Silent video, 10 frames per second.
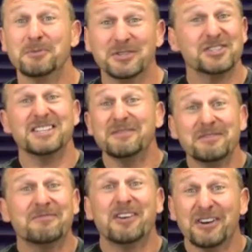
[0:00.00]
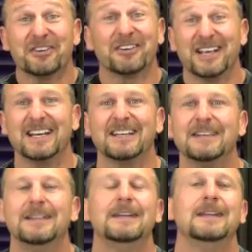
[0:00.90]
which is even funner, right?
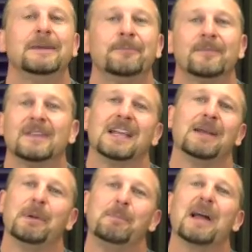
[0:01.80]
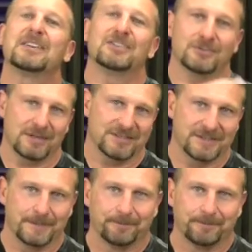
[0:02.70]
Anyway, back to trust.